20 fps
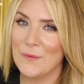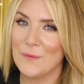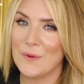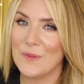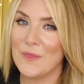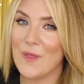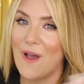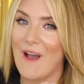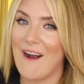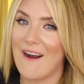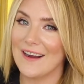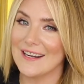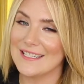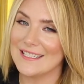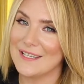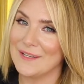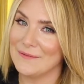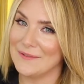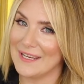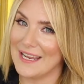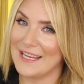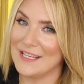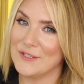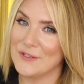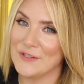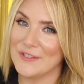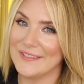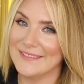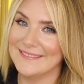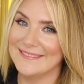with the heart of an
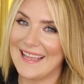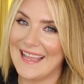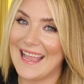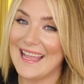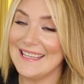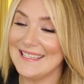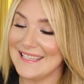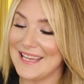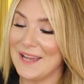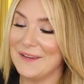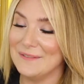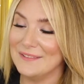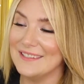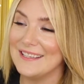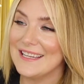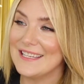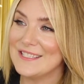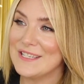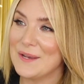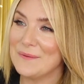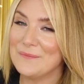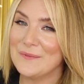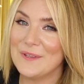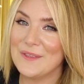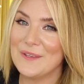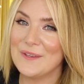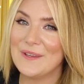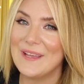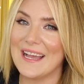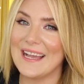angel. And I will catch up
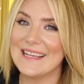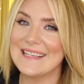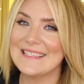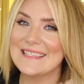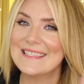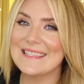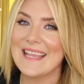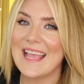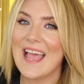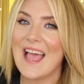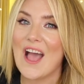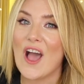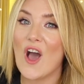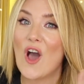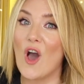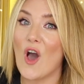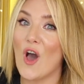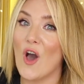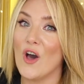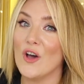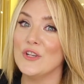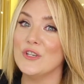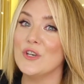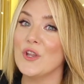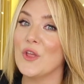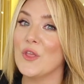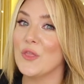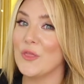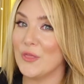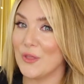with you guys
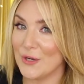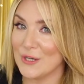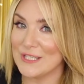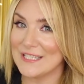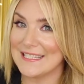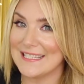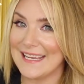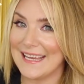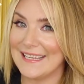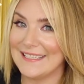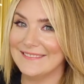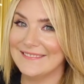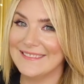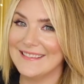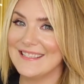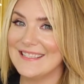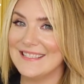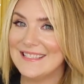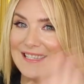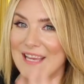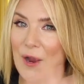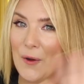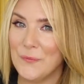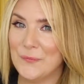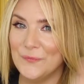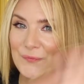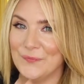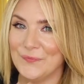on Thursday. Ciao.